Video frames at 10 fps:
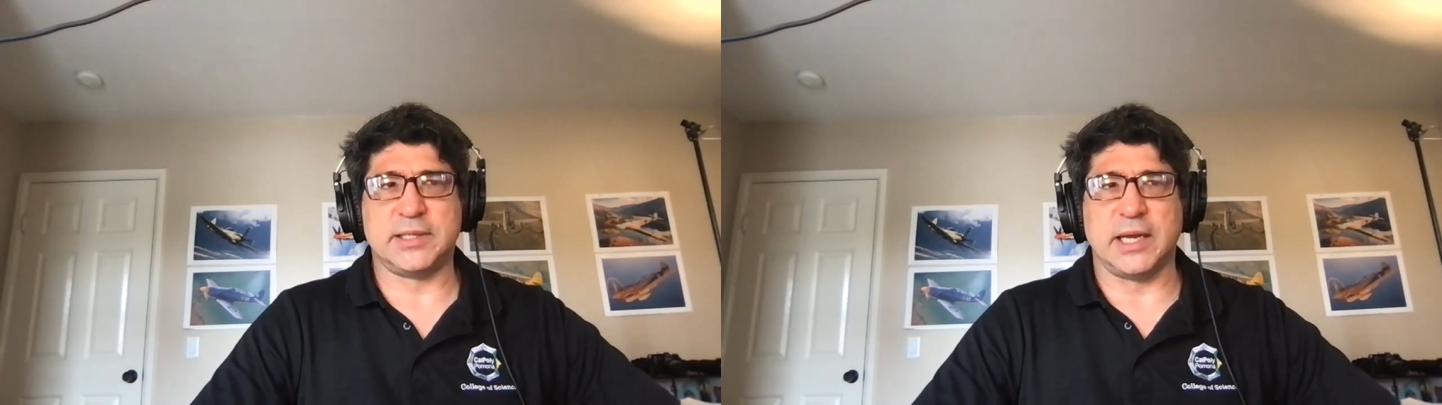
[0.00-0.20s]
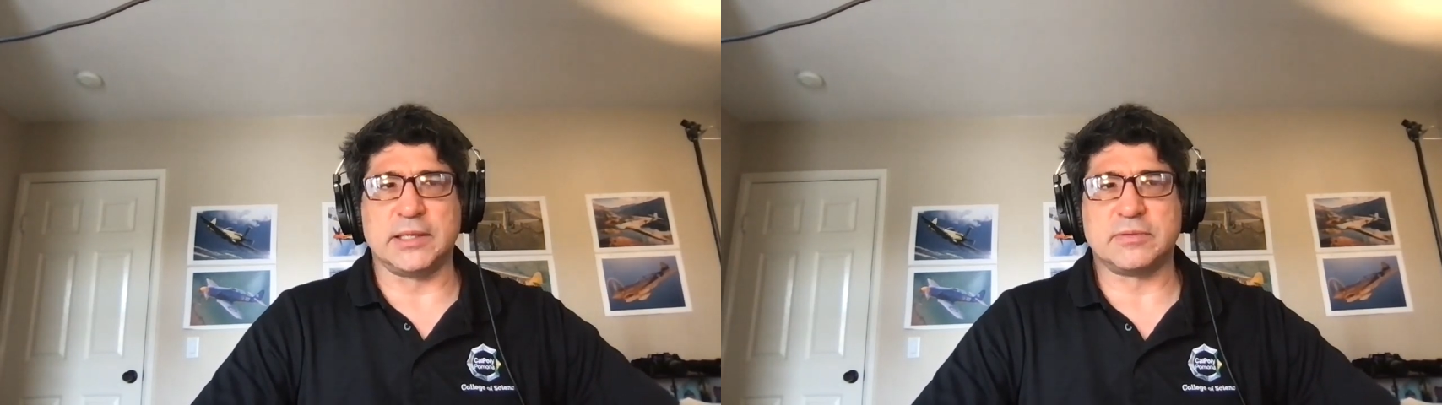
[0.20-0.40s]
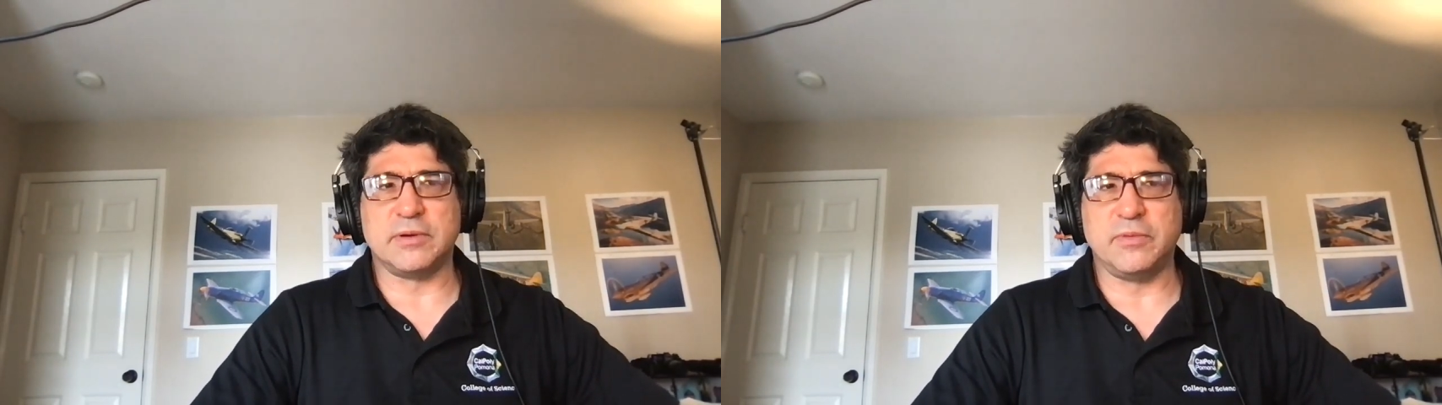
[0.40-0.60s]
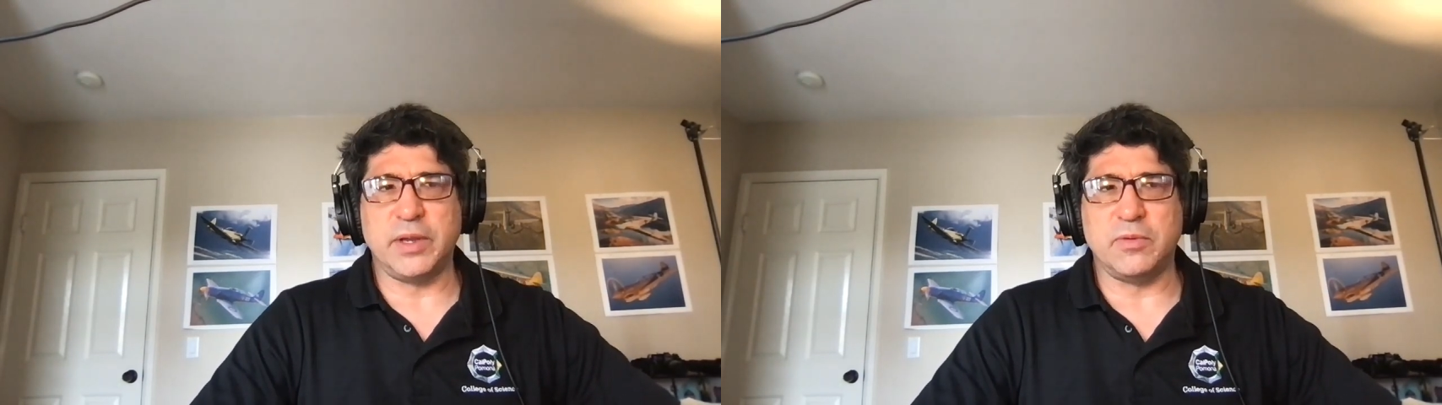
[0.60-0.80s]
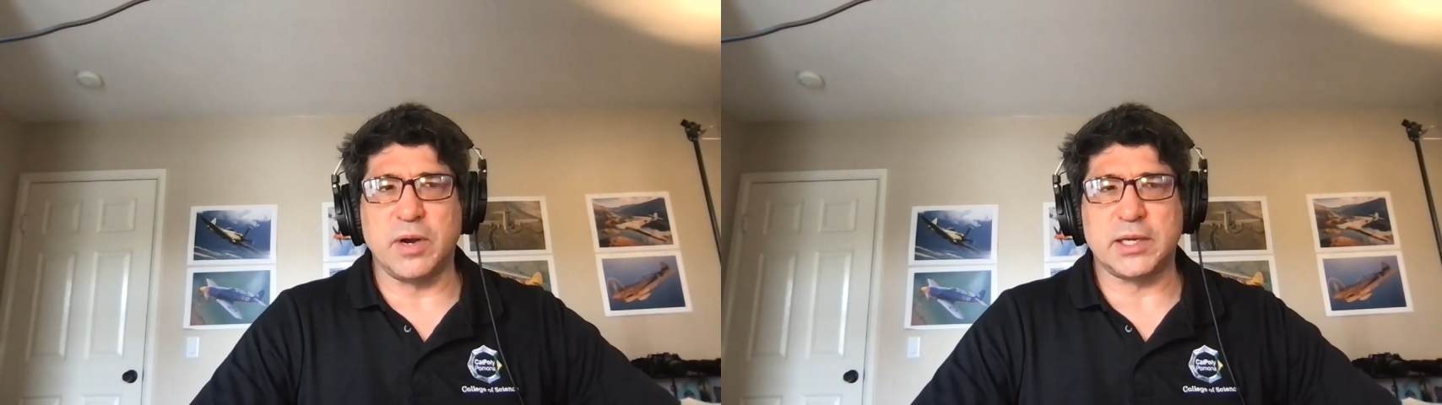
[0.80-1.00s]
That's what
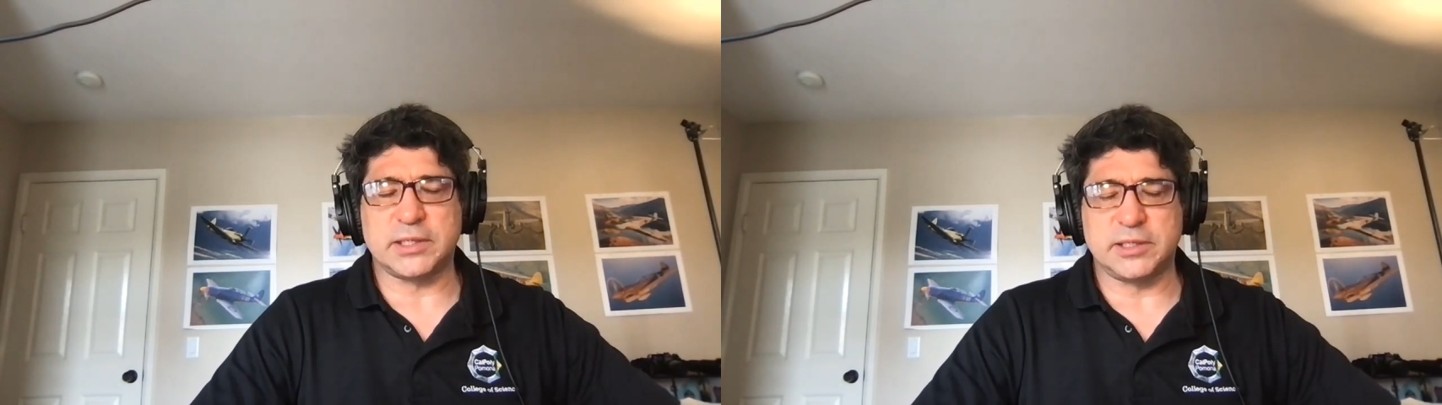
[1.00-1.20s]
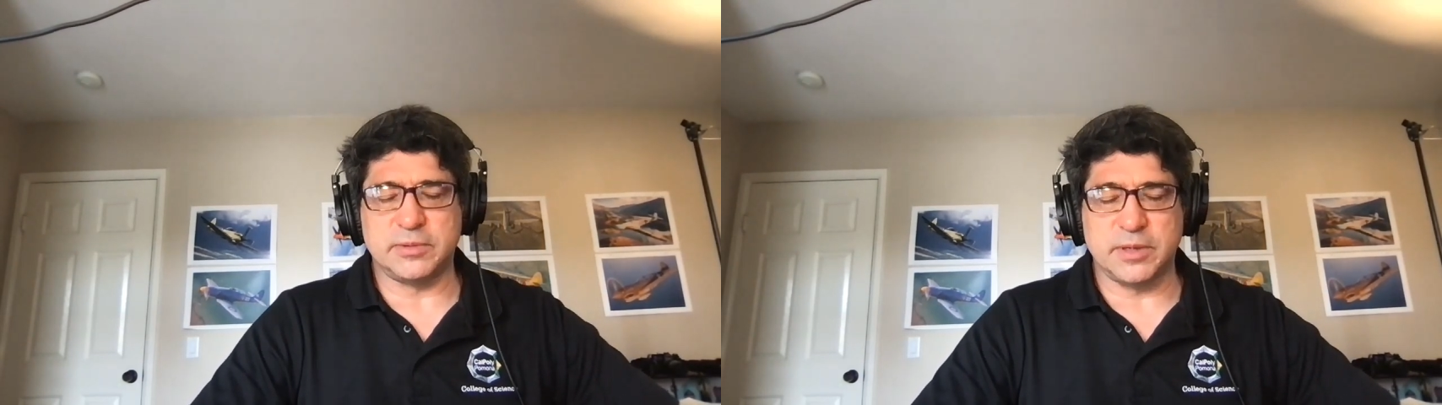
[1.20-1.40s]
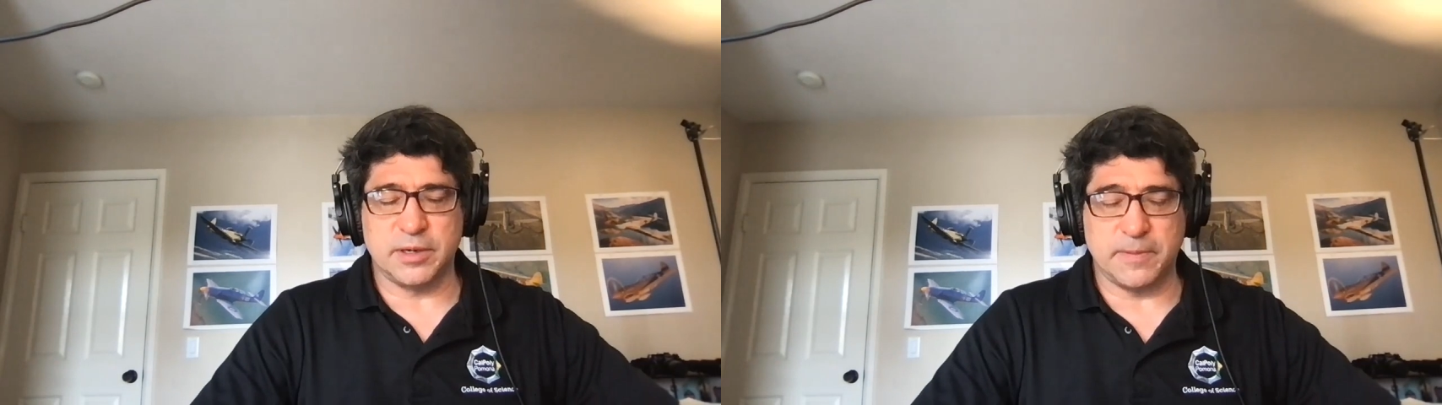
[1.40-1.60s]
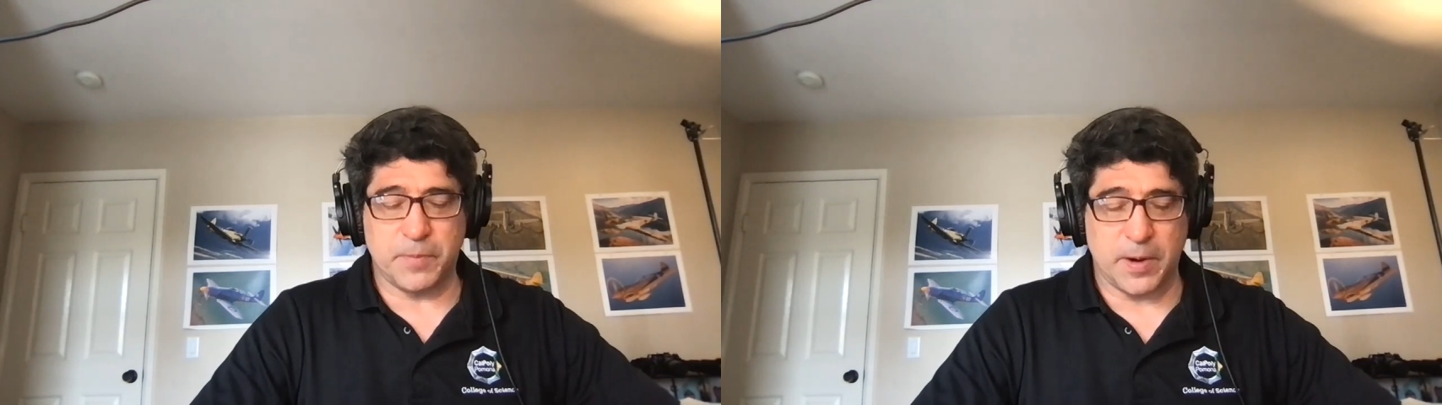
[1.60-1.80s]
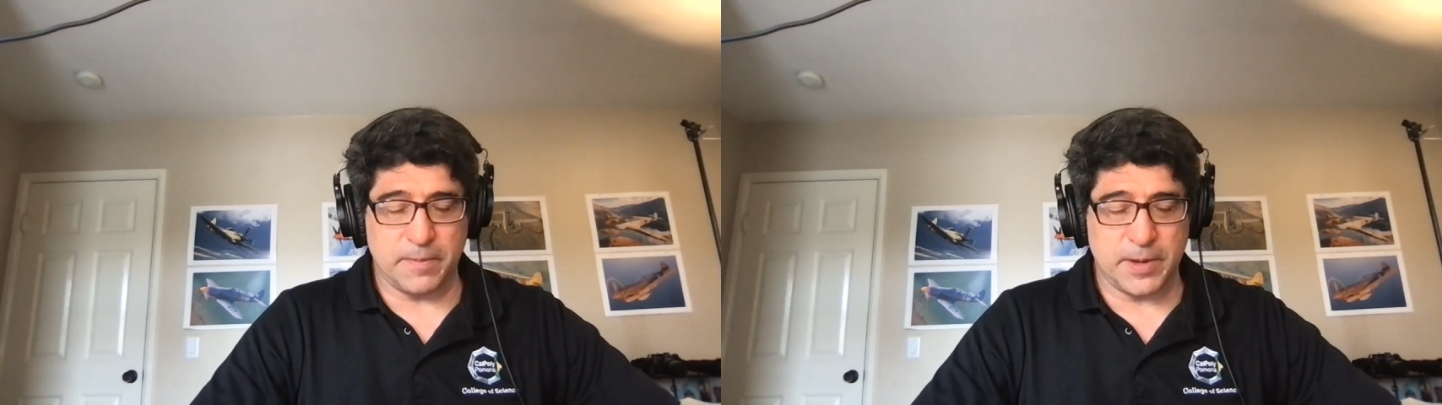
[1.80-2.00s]
we want to do in our
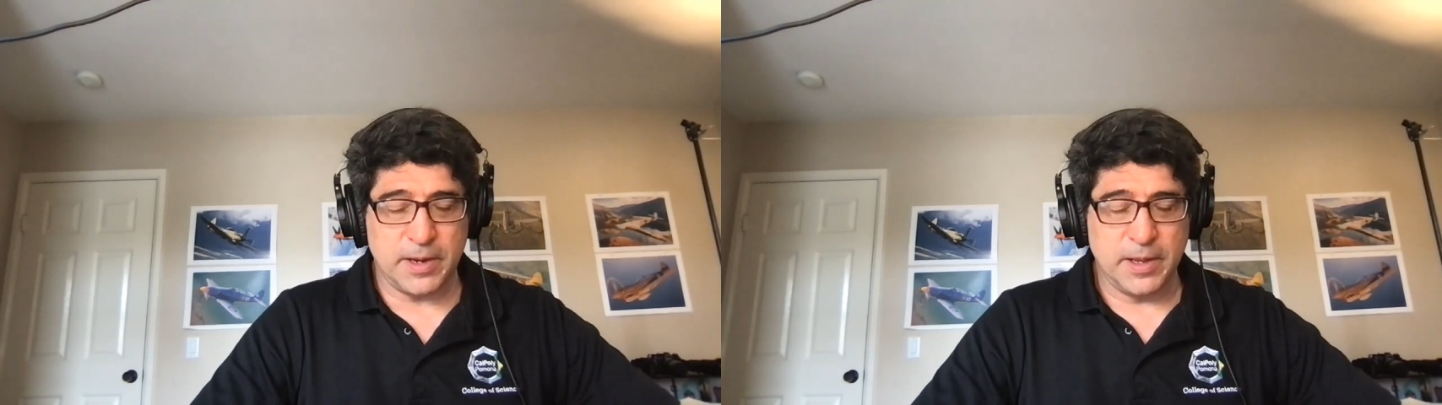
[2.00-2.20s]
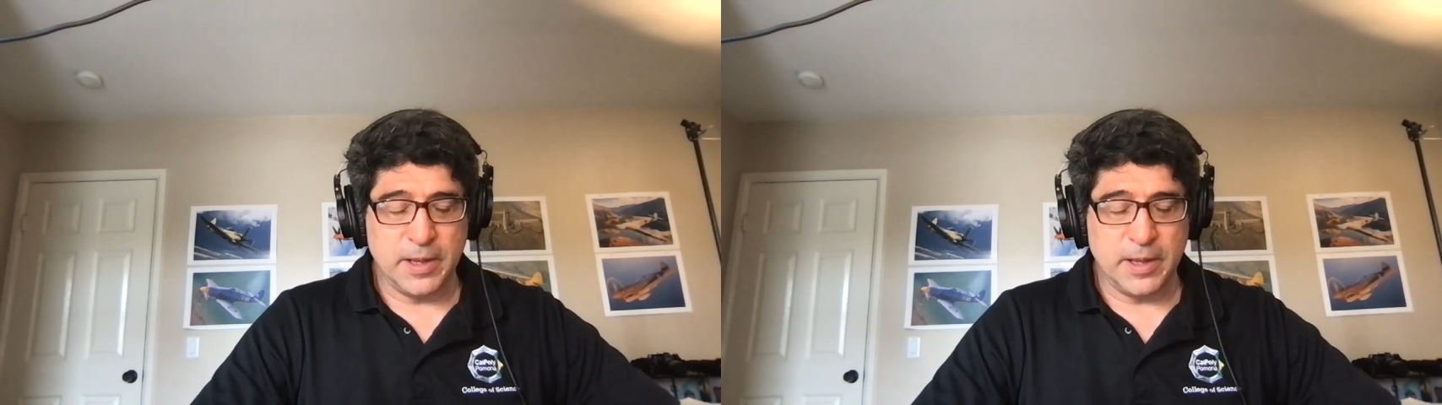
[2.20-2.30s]
department,